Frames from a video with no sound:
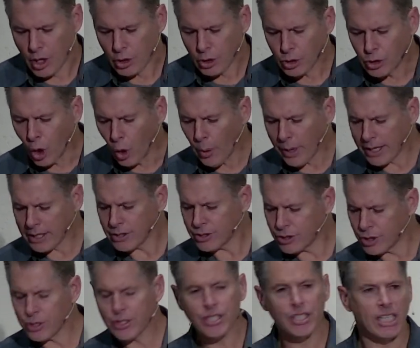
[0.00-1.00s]
going
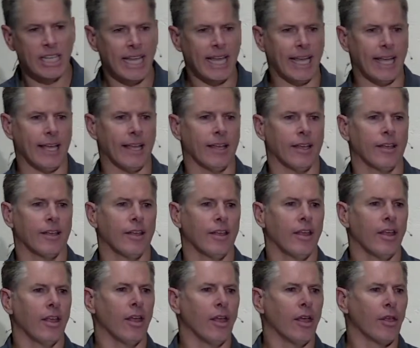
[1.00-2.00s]
to see
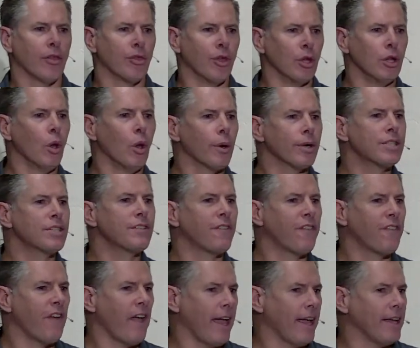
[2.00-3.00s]
the Lord's
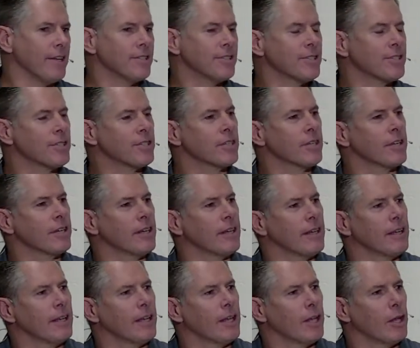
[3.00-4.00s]
face
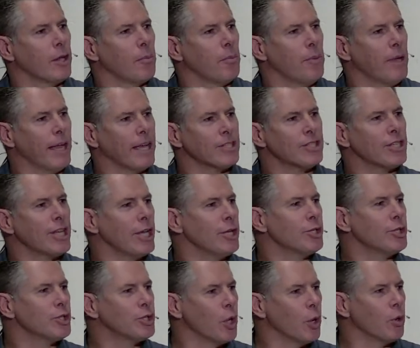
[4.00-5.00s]
because he's
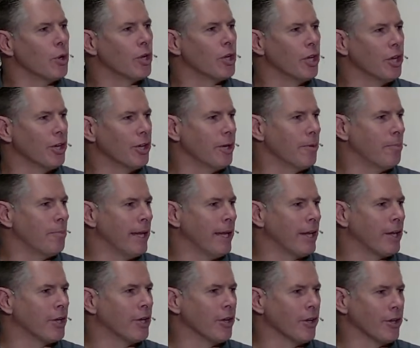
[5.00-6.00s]
so good at
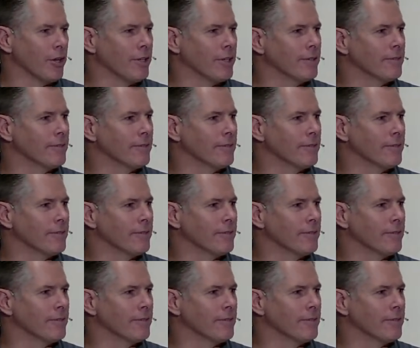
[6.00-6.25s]
being good?